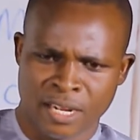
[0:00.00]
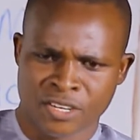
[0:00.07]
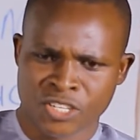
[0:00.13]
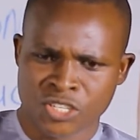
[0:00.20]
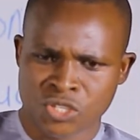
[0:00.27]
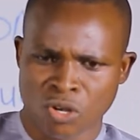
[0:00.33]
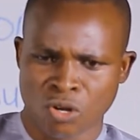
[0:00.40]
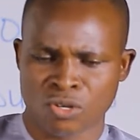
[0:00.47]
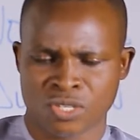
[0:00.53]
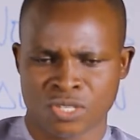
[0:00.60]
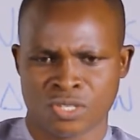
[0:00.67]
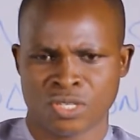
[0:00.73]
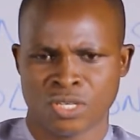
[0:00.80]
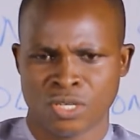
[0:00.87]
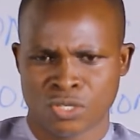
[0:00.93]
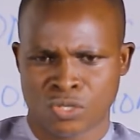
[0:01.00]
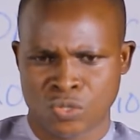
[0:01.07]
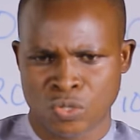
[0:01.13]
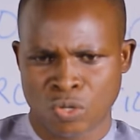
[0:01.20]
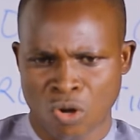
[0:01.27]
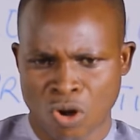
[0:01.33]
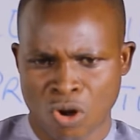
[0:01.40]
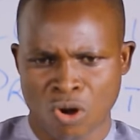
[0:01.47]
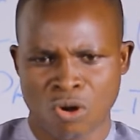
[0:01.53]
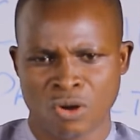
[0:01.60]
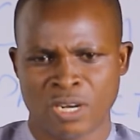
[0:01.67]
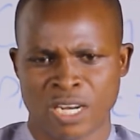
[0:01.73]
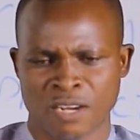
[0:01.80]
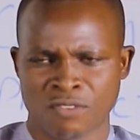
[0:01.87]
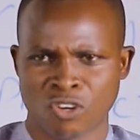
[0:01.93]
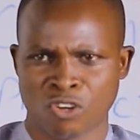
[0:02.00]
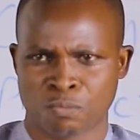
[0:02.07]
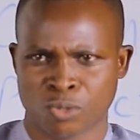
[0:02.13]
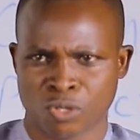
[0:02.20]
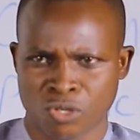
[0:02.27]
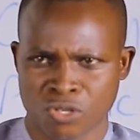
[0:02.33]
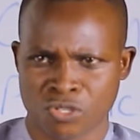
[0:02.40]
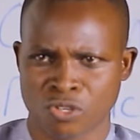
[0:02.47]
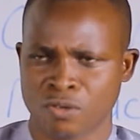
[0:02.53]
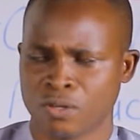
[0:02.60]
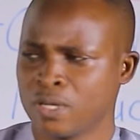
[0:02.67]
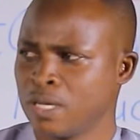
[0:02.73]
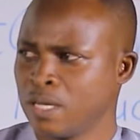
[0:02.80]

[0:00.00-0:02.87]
result to low level of production.